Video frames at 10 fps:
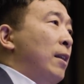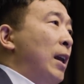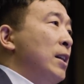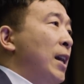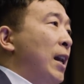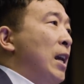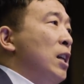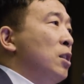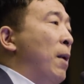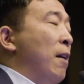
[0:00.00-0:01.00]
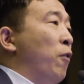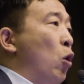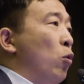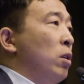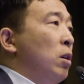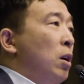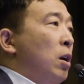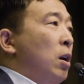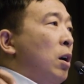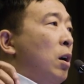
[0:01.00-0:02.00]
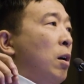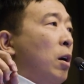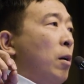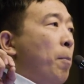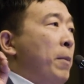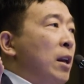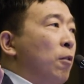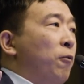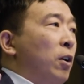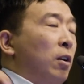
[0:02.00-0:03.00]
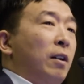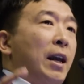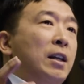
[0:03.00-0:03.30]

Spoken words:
They say, is my vote meaningful?